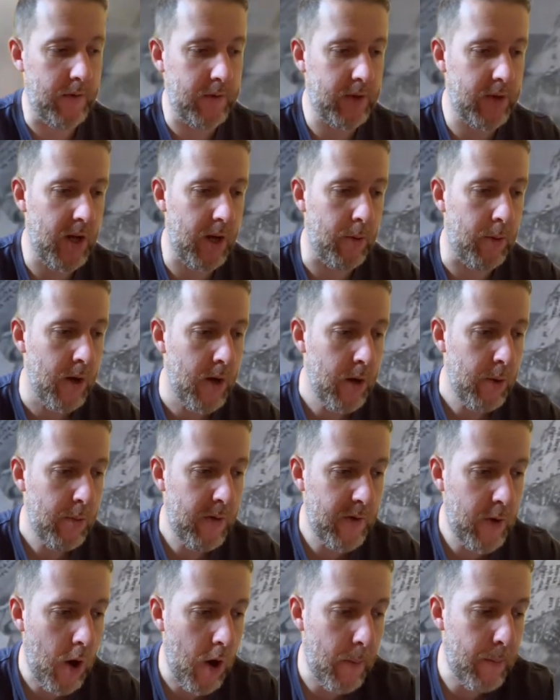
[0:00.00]
So
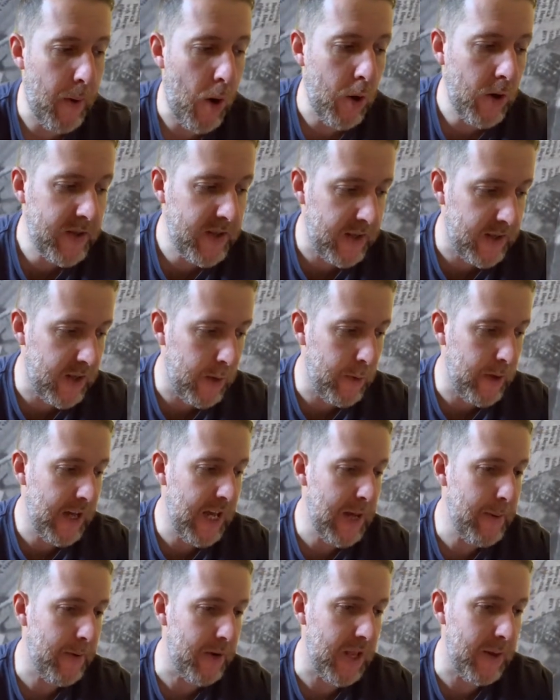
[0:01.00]
we've got our boxes that we're
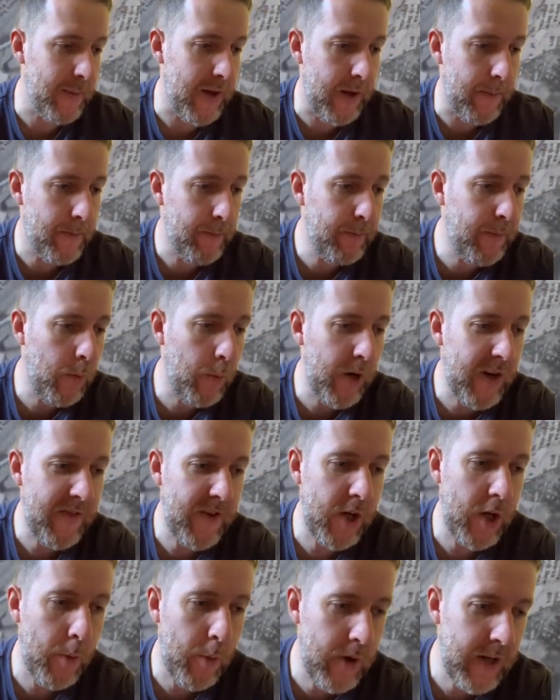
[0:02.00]
keeping them in. But what if
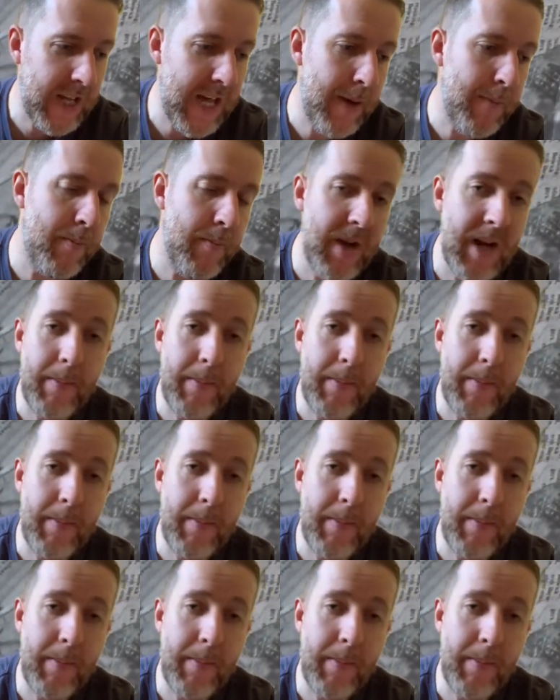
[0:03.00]
you don't want to keep them in a